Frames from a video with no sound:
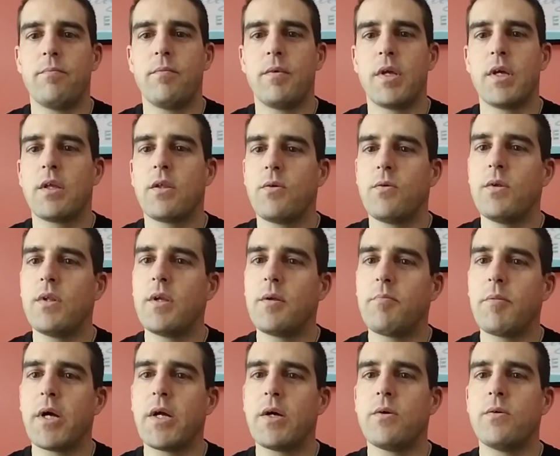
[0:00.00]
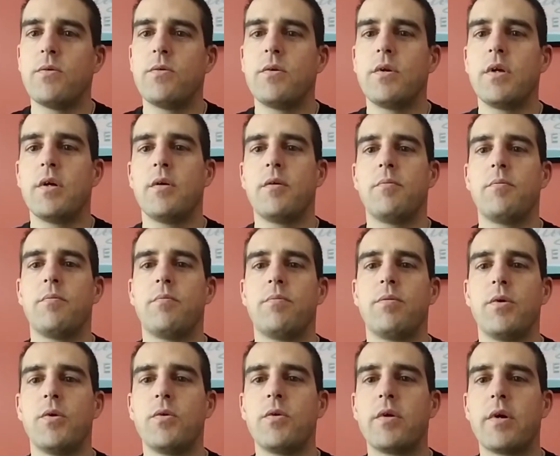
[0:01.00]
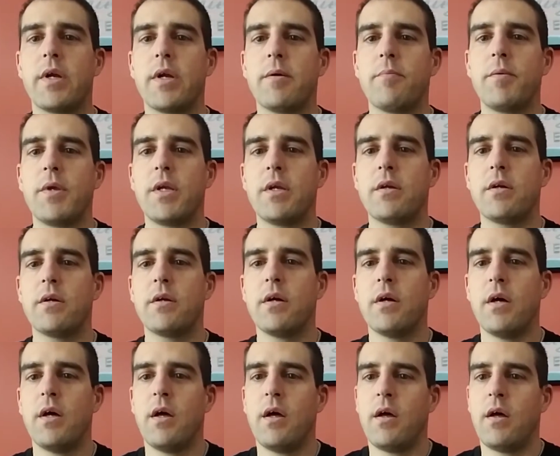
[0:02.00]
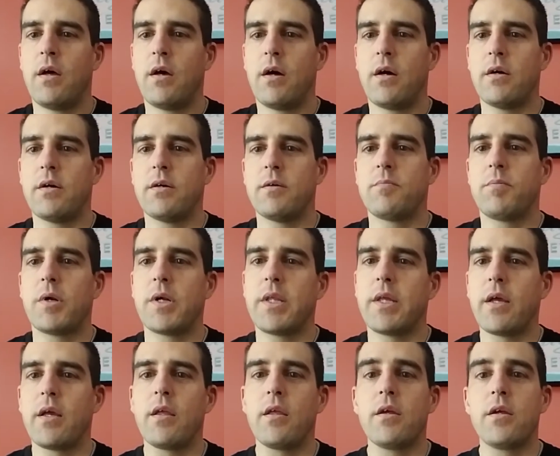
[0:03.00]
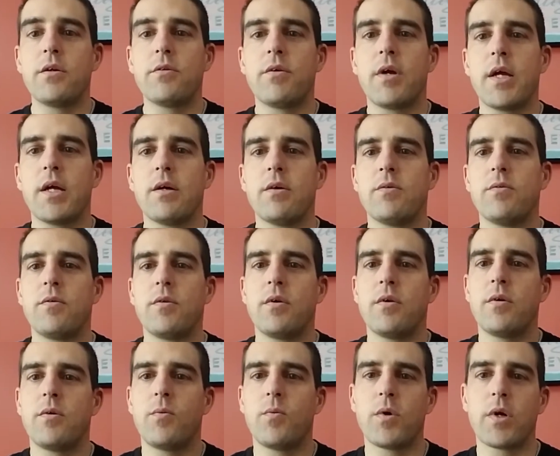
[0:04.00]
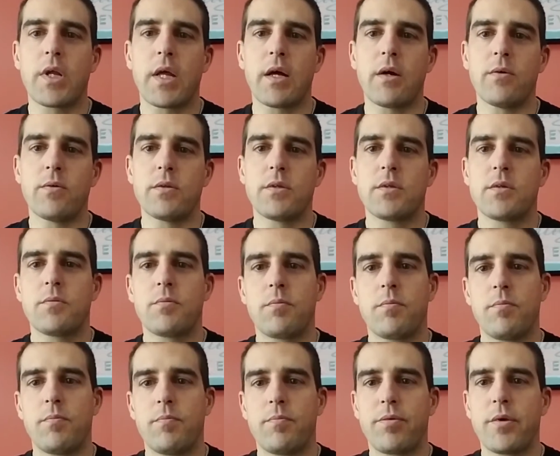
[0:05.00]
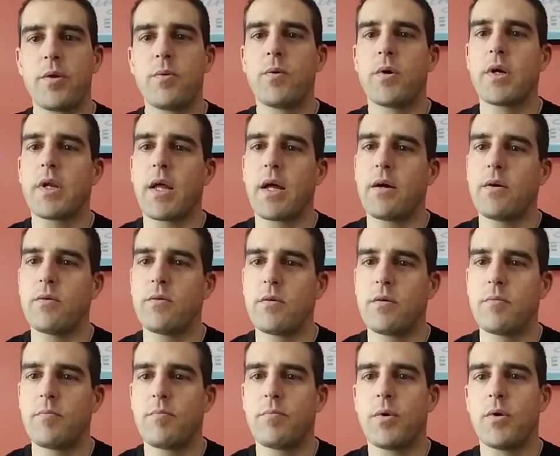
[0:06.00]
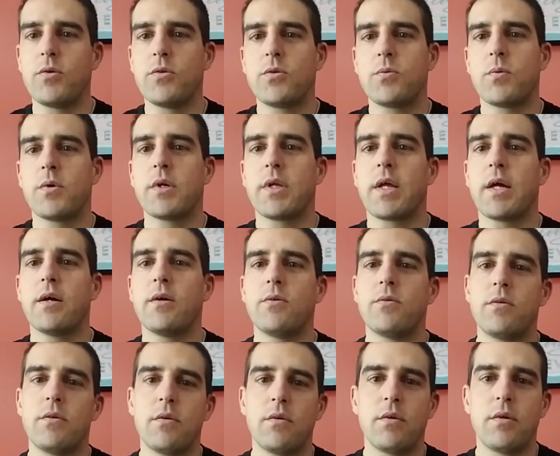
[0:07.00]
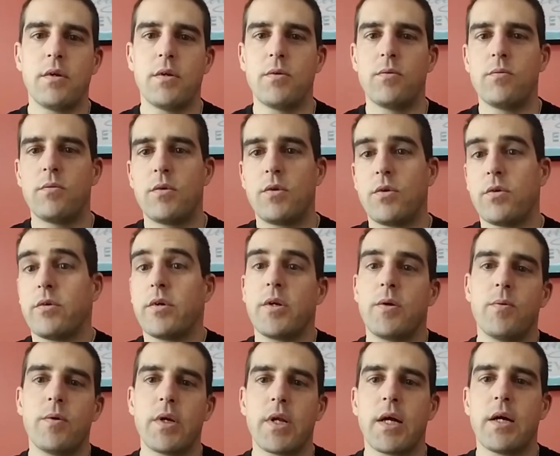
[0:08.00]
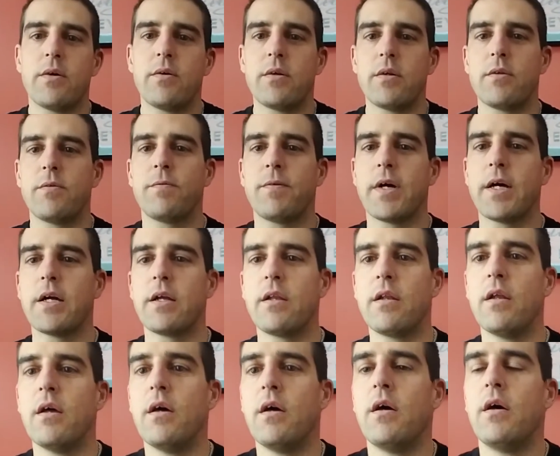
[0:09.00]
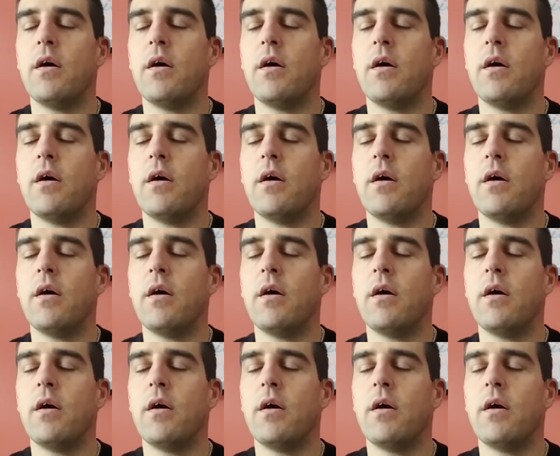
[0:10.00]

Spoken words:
included in my own program here, particularly around workouts, pre-workout, post-workout, during workout, fine.